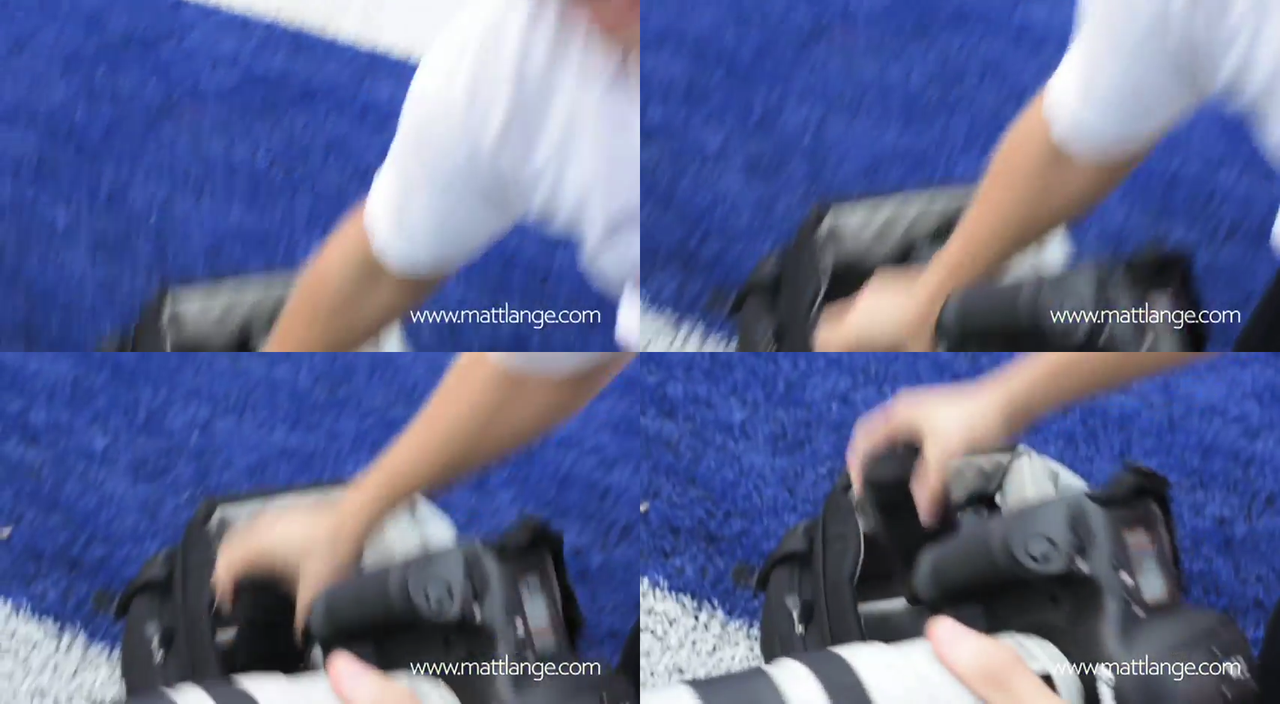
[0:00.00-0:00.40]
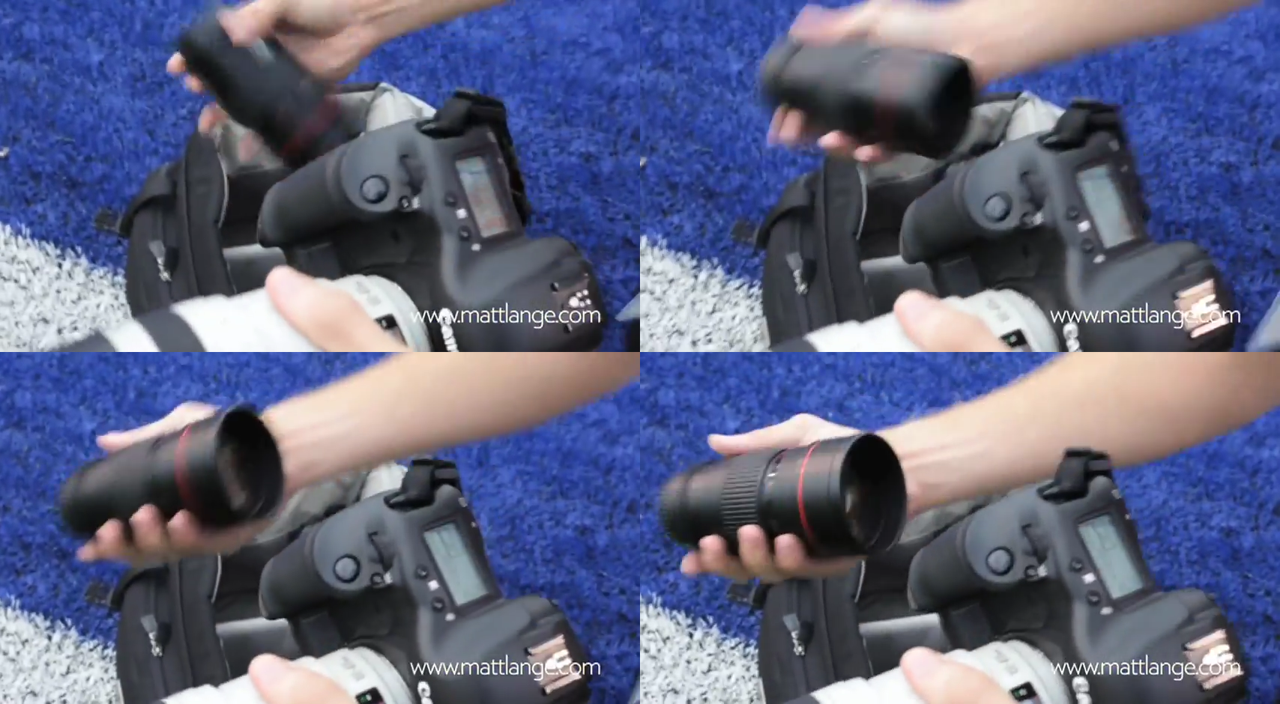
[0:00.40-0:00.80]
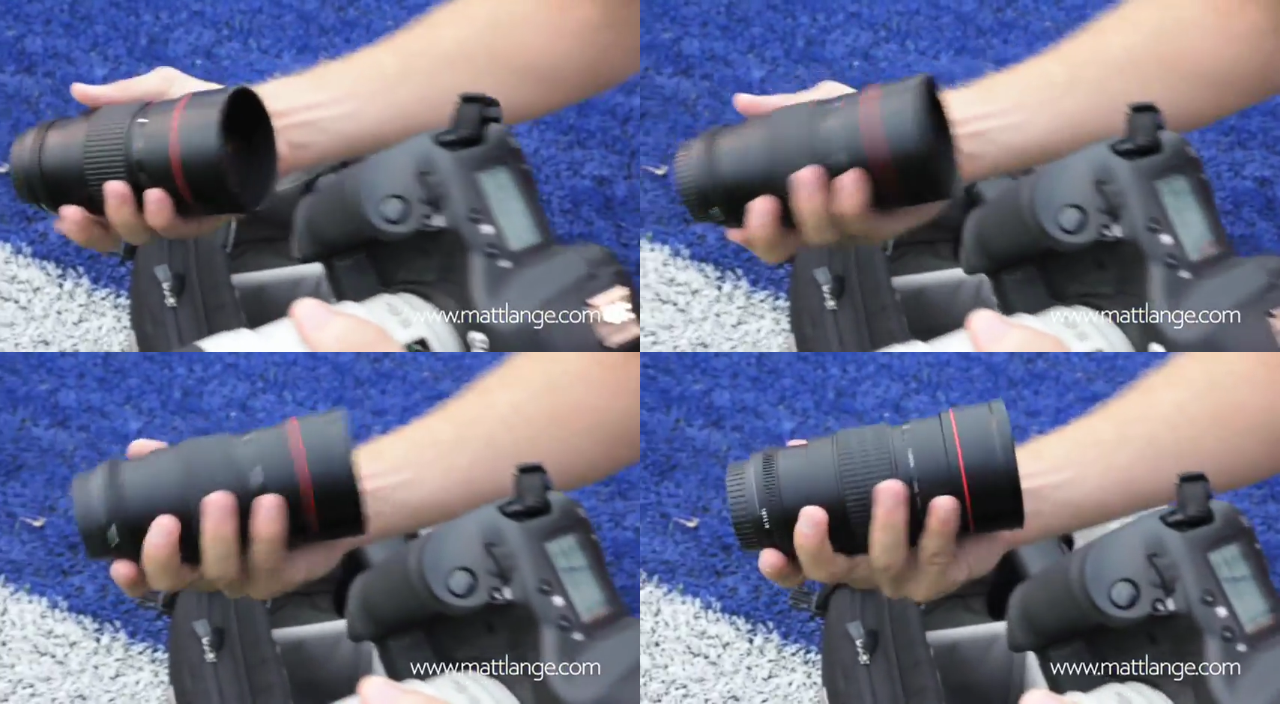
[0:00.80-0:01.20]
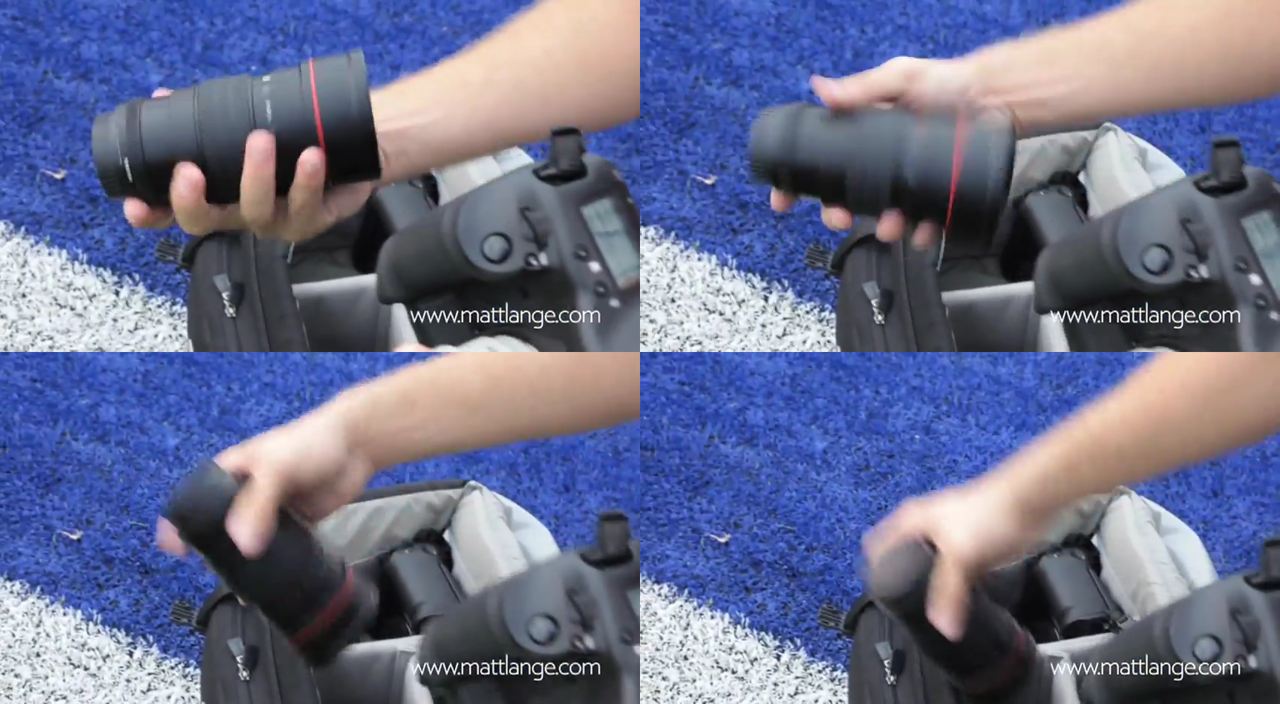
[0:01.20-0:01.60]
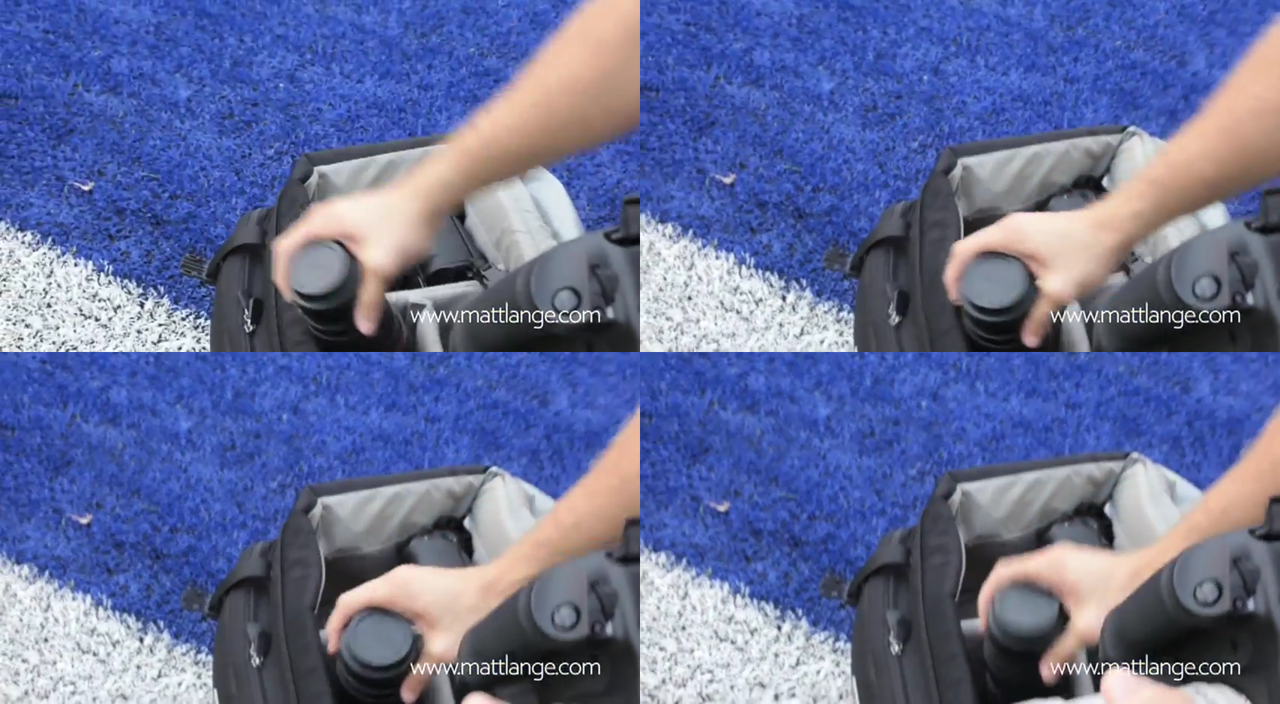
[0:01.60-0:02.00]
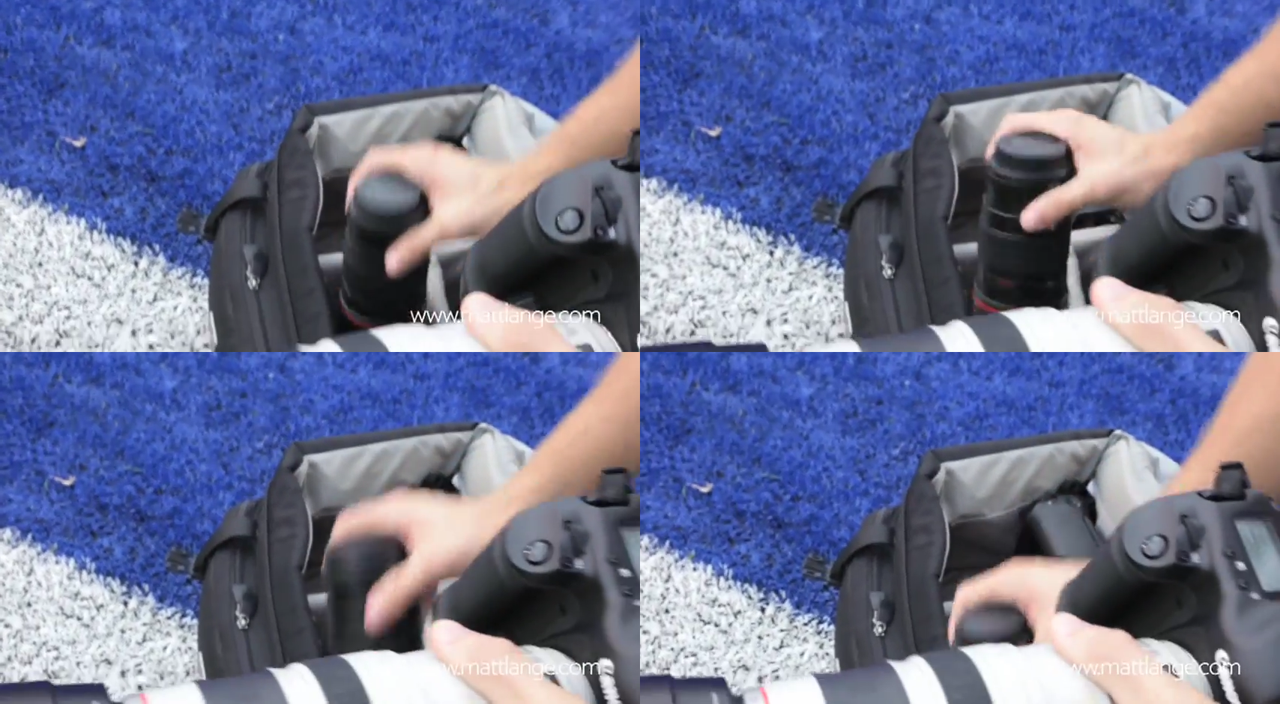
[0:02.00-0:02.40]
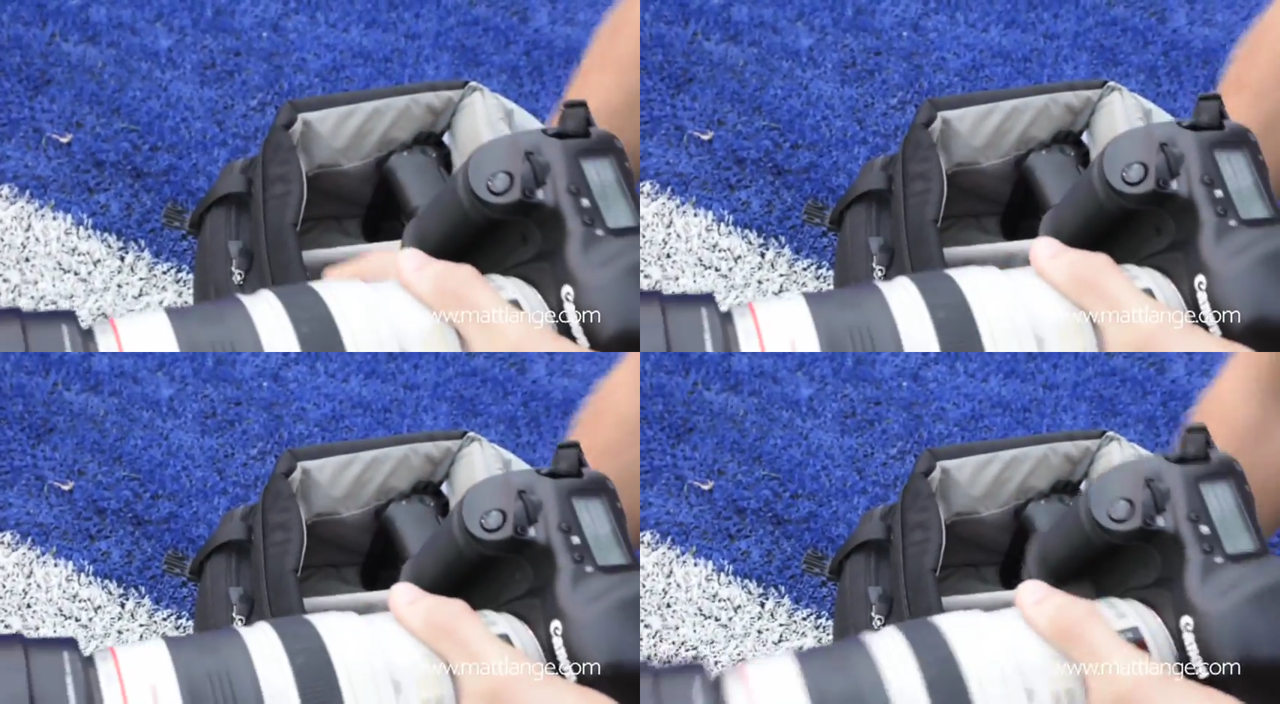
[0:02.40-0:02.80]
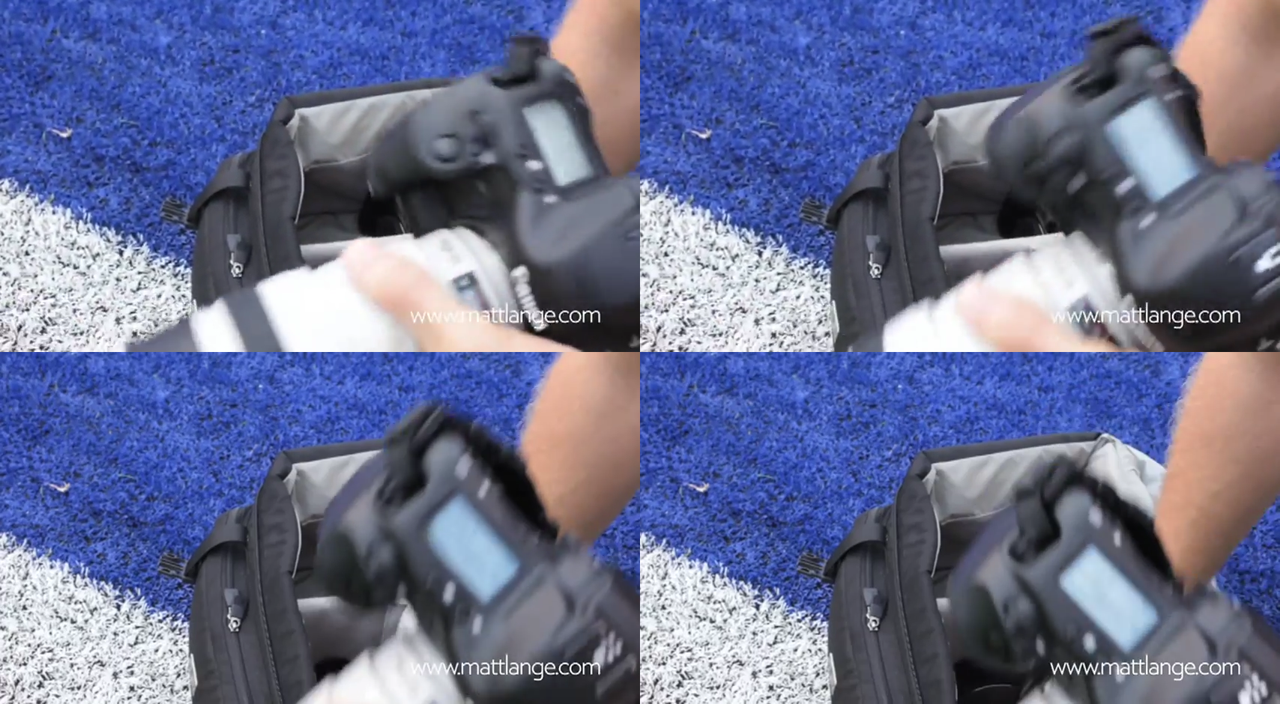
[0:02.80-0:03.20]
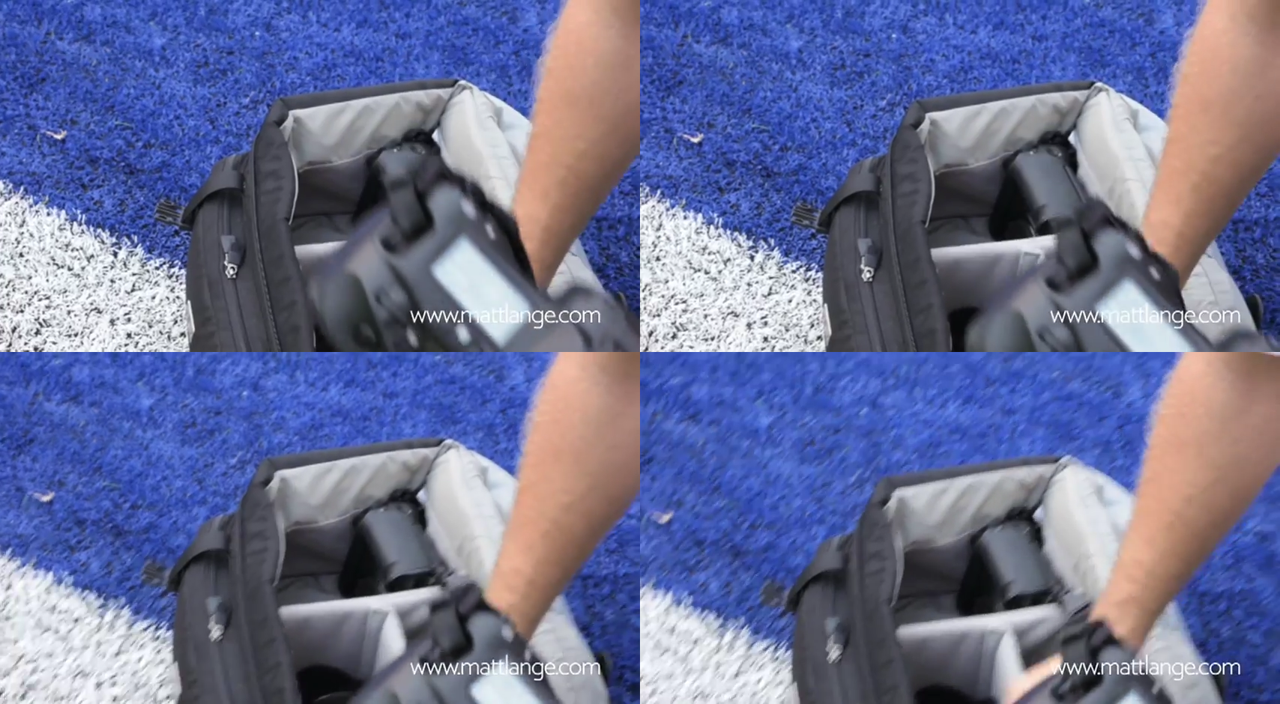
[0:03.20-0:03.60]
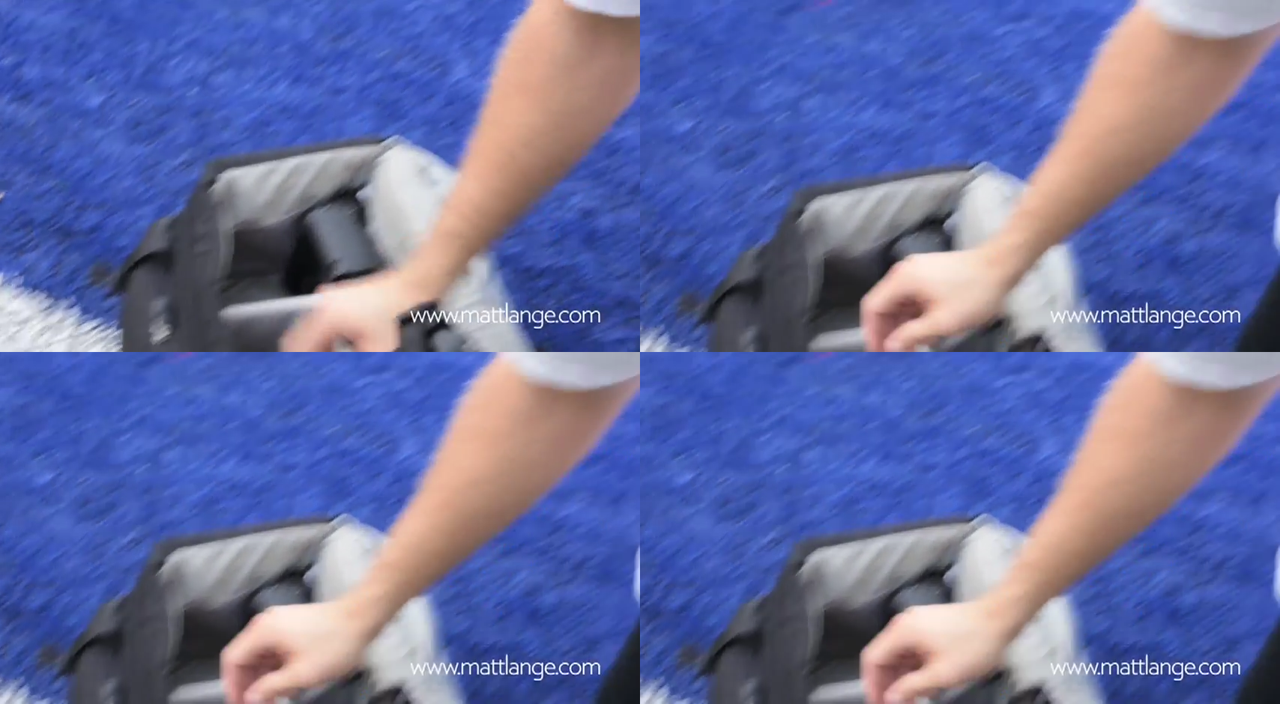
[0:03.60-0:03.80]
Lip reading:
No face is visible, so there are no lips to read.